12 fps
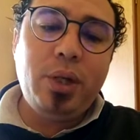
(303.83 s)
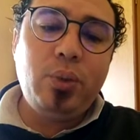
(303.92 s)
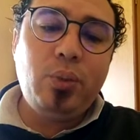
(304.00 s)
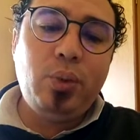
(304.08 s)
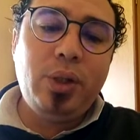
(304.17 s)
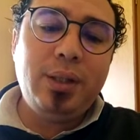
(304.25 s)
you
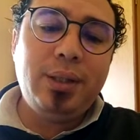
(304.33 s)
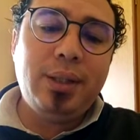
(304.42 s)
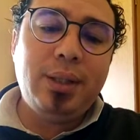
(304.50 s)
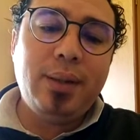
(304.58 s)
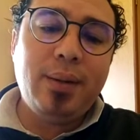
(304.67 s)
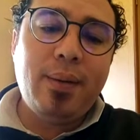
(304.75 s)

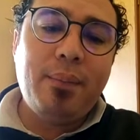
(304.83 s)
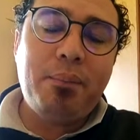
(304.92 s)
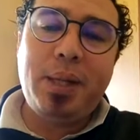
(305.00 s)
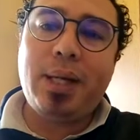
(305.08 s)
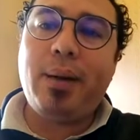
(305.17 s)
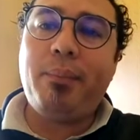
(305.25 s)
wouldn't
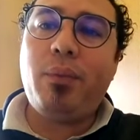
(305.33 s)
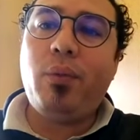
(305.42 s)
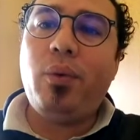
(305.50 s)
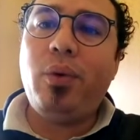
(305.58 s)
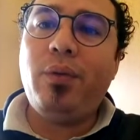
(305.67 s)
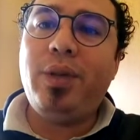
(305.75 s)
pick up
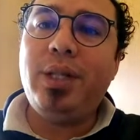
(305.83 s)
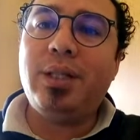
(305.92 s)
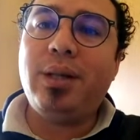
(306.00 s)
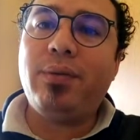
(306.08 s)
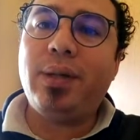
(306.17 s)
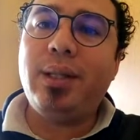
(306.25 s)
all of these
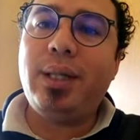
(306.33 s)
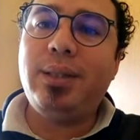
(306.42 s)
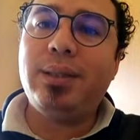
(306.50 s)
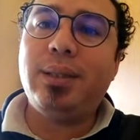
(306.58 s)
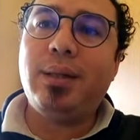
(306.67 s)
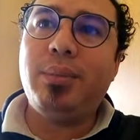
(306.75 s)
different
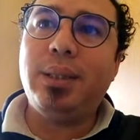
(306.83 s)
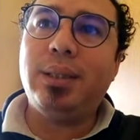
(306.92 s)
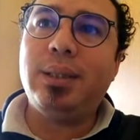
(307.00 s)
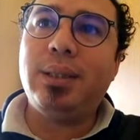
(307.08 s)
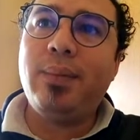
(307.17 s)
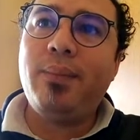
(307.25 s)

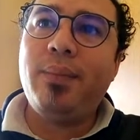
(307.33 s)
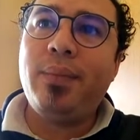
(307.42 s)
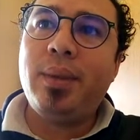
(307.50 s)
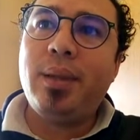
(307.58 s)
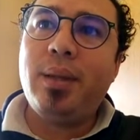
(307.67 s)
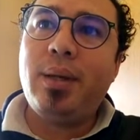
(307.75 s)
instruments
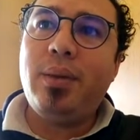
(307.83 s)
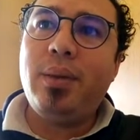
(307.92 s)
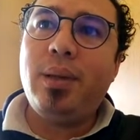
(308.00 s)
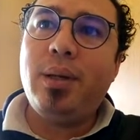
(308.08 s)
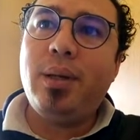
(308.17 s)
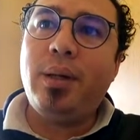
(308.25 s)
in
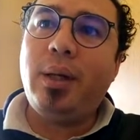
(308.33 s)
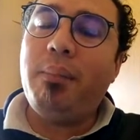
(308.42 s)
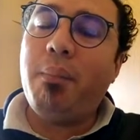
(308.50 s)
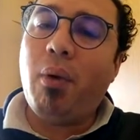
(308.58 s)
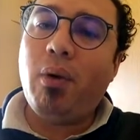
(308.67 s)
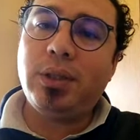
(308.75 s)
the
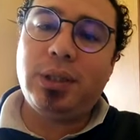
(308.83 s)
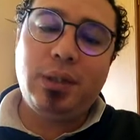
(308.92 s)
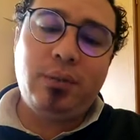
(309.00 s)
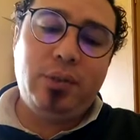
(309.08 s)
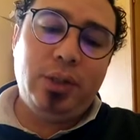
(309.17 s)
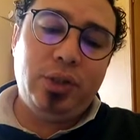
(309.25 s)

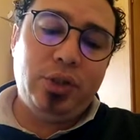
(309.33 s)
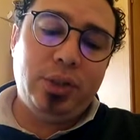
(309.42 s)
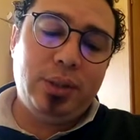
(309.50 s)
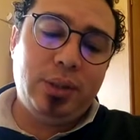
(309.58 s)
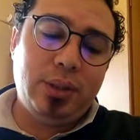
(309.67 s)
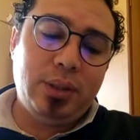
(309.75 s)
remastered
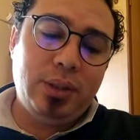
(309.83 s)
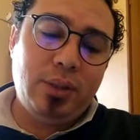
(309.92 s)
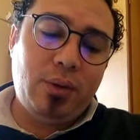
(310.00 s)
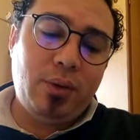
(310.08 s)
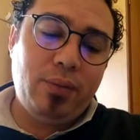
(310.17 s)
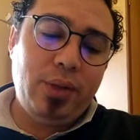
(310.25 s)
versions
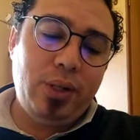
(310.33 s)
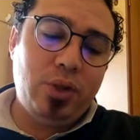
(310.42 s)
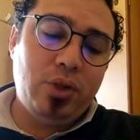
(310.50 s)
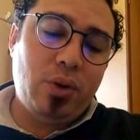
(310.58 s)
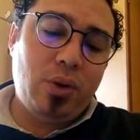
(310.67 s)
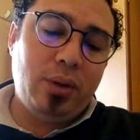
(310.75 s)
of these
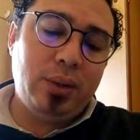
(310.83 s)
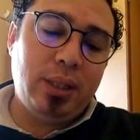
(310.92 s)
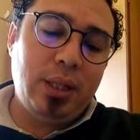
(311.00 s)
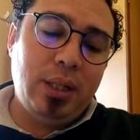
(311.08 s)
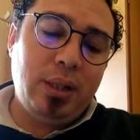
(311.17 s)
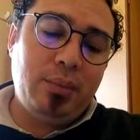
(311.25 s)
songs
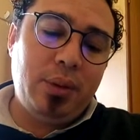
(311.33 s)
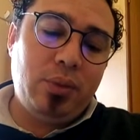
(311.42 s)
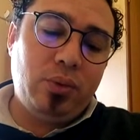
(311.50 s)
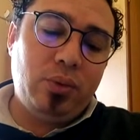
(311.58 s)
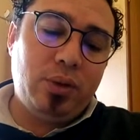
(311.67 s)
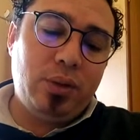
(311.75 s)

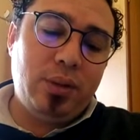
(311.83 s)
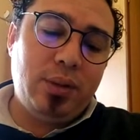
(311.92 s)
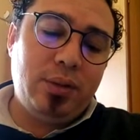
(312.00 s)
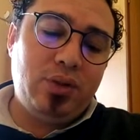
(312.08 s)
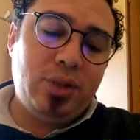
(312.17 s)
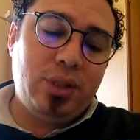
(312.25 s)
because
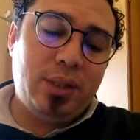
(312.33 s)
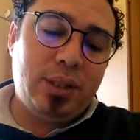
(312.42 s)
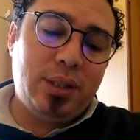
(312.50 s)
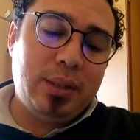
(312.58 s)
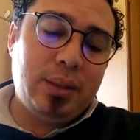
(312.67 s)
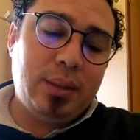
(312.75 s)

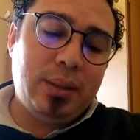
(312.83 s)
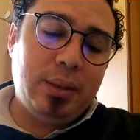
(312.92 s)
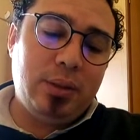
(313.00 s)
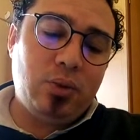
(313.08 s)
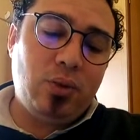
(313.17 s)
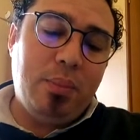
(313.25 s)

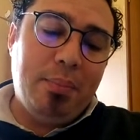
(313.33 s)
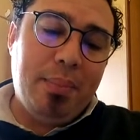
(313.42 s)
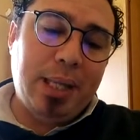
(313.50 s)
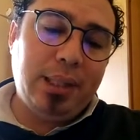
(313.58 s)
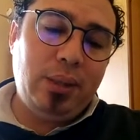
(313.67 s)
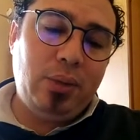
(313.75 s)
it's all
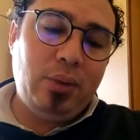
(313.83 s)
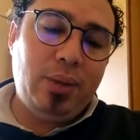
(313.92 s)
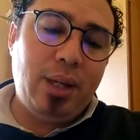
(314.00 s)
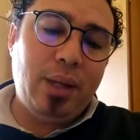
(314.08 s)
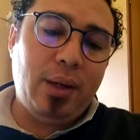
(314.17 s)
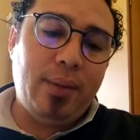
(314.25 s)
muddied
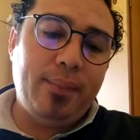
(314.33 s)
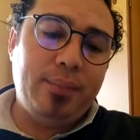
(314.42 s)
together.